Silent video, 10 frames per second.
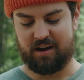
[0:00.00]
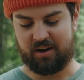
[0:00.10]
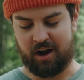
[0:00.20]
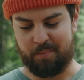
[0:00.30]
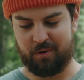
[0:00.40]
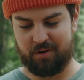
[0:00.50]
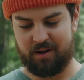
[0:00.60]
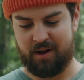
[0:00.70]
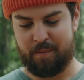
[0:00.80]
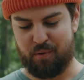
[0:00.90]
Couple
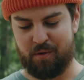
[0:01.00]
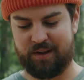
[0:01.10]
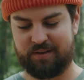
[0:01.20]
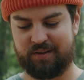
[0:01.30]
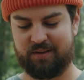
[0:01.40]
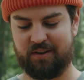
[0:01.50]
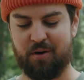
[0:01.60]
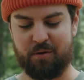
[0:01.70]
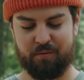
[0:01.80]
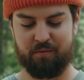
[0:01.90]
points to
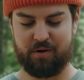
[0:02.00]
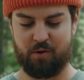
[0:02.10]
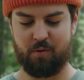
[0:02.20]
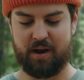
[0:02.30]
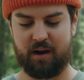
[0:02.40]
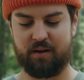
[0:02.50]
go through real quick.